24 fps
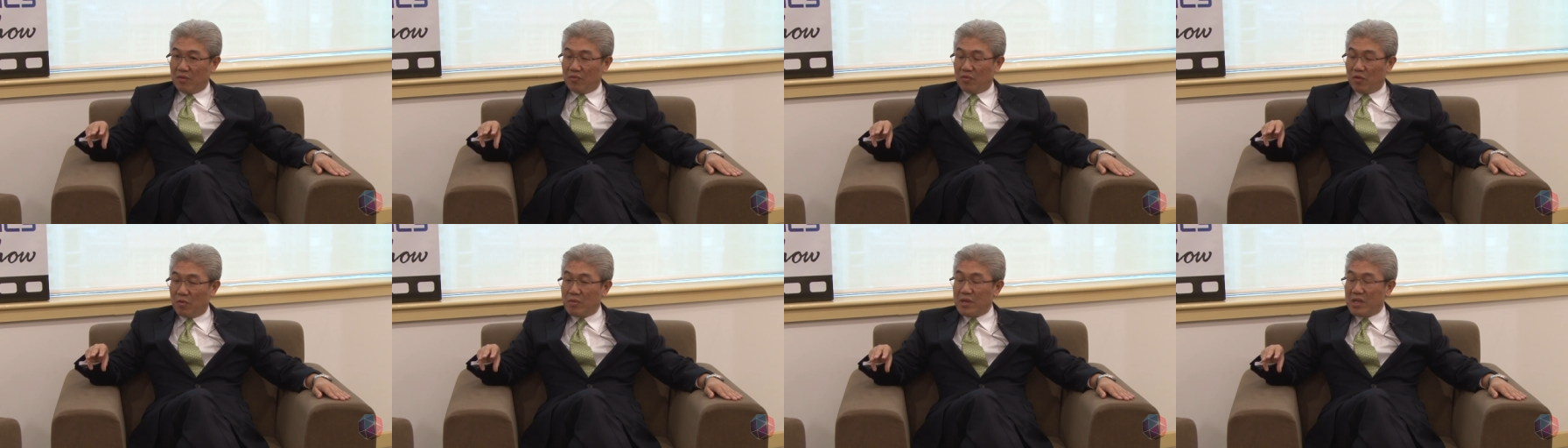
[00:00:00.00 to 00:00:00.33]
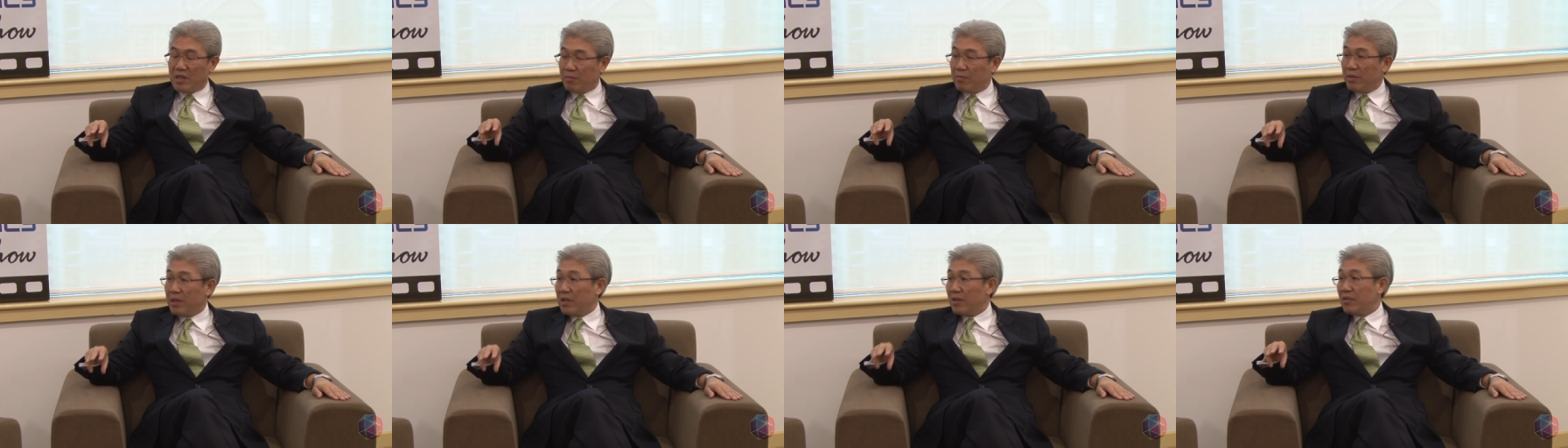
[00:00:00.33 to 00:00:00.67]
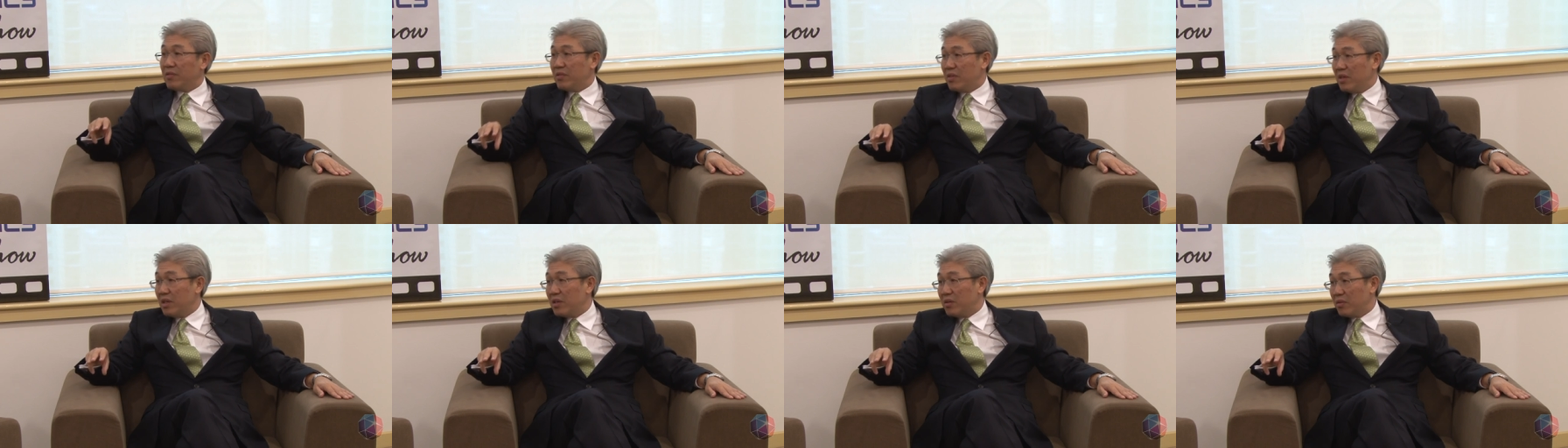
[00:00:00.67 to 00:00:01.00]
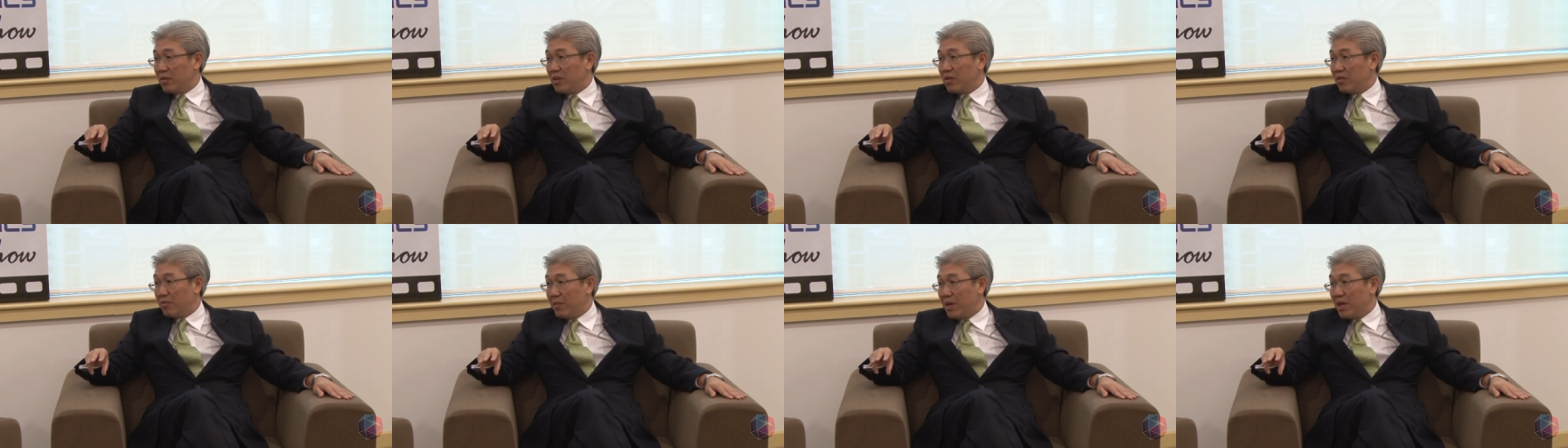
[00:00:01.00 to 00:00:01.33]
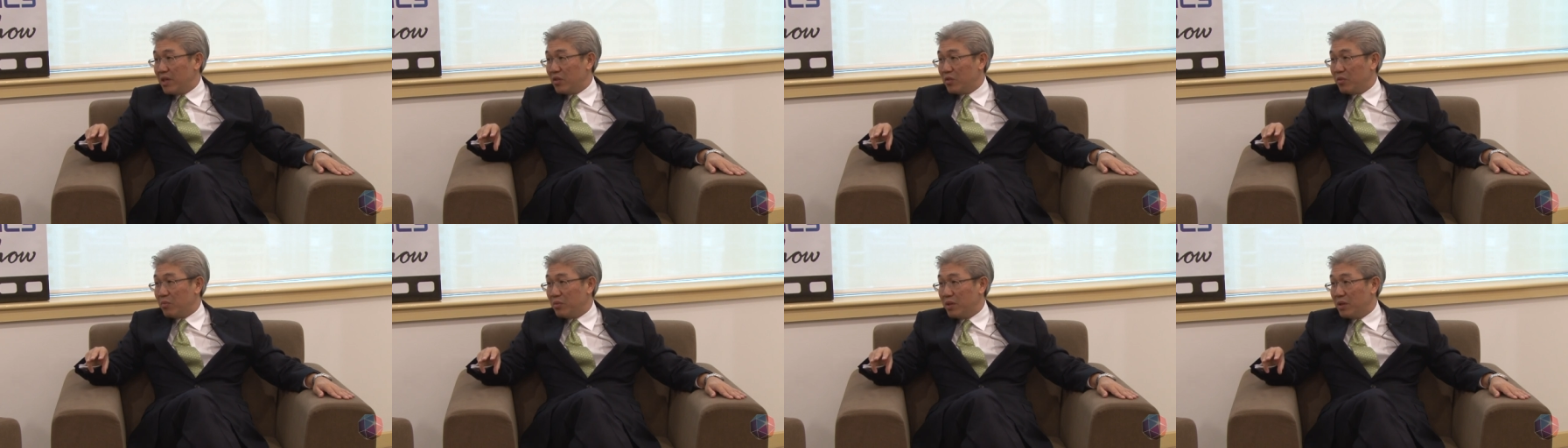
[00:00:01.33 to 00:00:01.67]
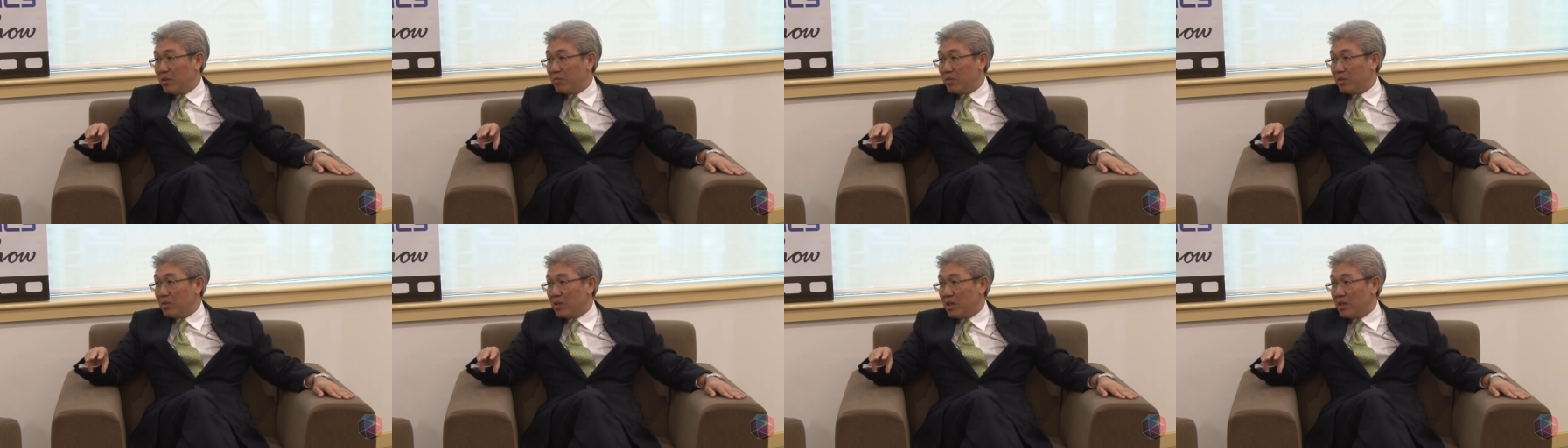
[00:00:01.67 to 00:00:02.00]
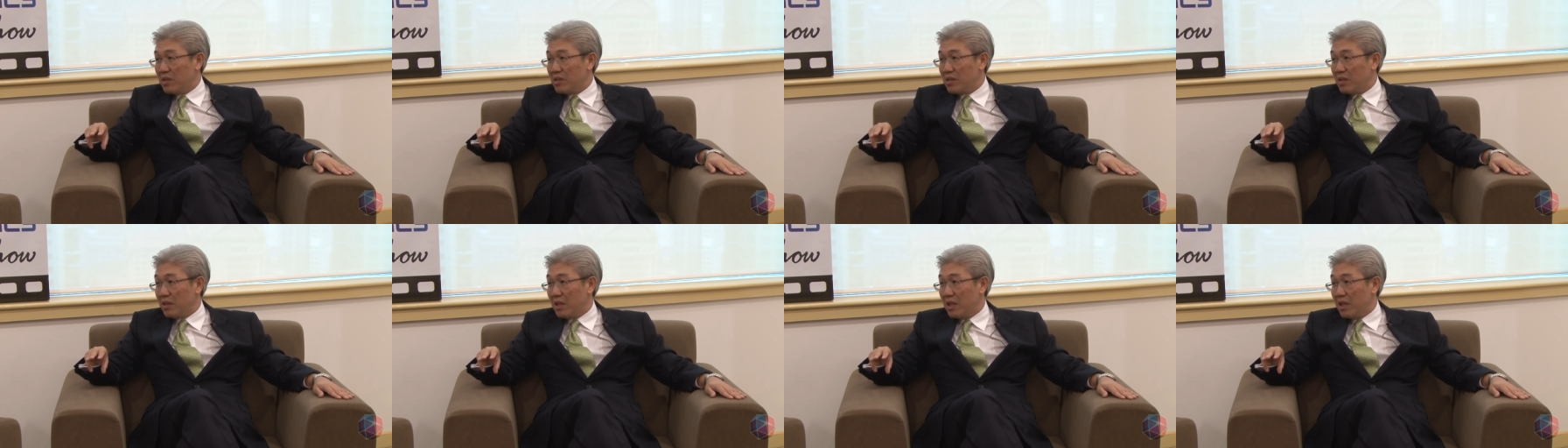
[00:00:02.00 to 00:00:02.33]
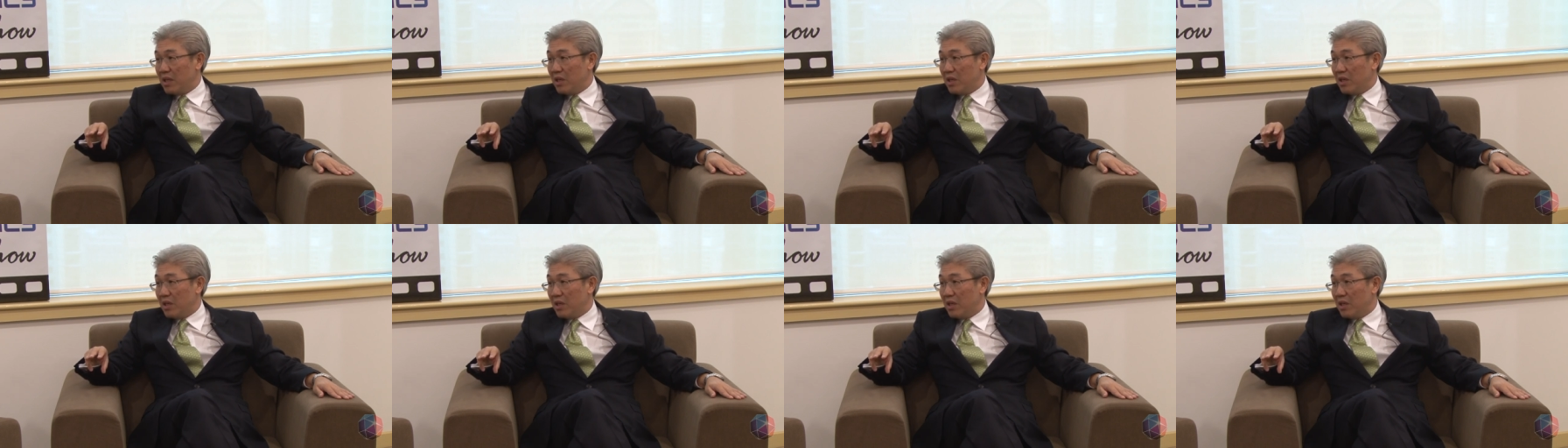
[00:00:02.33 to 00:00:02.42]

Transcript: for me, the biggest secret of managing people is